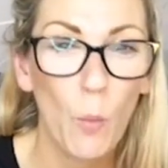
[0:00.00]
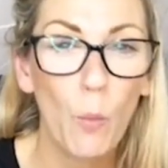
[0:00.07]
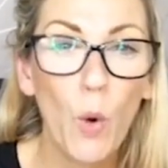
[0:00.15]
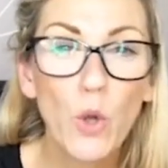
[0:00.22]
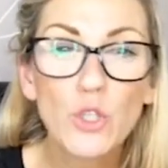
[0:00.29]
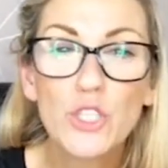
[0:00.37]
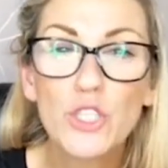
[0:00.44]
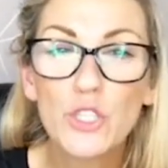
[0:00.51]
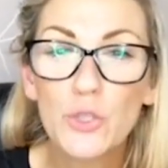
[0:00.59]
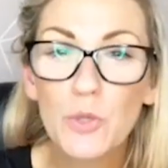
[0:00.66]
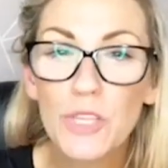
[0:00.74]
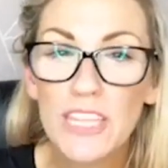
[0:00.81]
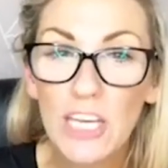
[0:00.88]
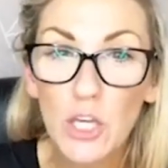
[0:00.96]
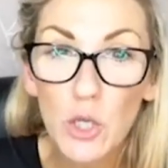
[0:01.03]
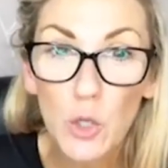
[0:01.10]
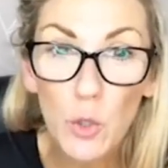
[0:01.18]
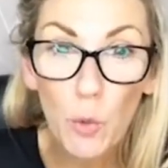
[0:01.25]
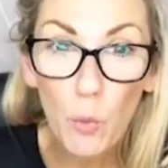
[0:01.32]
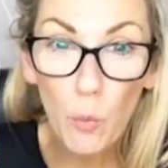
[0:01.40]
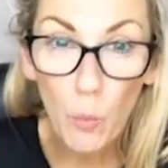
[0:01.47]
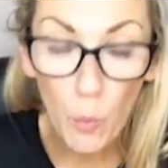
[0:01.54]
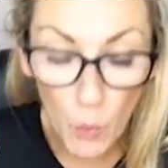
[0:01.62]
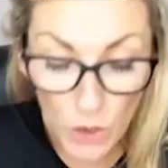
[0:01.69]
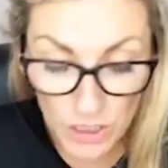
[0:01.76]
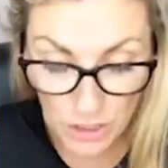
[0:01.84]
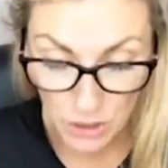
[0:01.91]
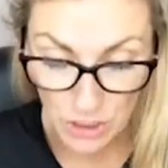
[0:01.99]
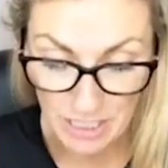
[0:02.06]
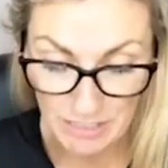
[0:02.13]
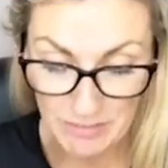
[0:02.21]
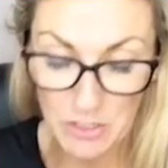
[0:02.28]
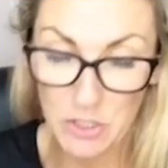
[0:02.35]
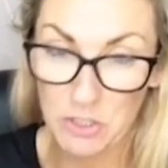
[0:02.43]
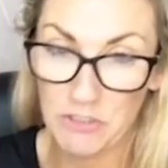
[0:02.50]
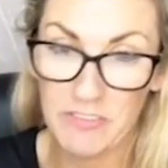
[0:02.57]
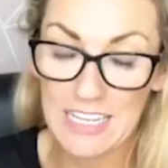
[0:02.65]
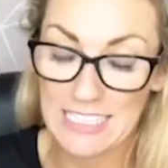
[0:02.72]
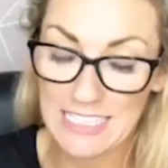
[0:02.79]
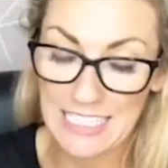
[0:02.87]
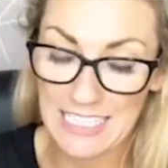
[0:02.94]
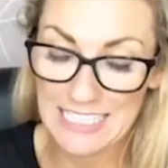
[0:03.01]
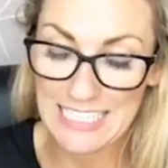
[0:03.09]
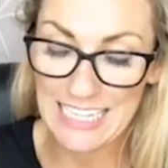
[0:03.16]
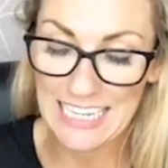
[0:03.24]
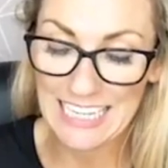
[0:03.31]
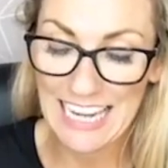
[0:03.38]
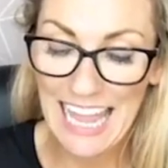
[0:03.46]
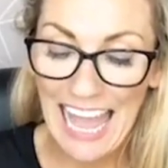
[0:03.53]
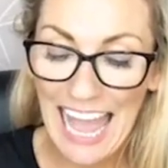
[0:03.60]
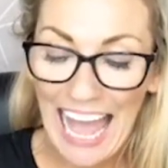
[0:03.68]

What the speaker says: What did you think you would achieve in 2019